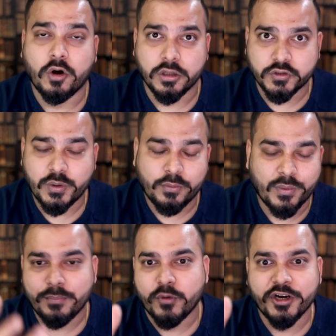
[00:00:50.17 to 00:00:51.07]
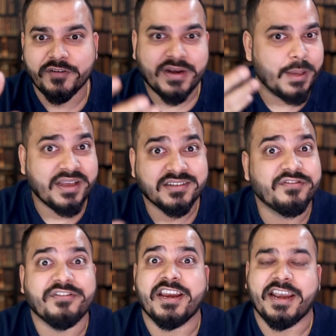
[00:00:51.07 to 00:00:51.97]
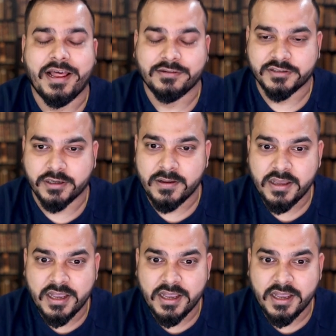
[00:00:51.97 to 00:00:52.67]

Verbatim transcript: also at one point of time as a freelancer,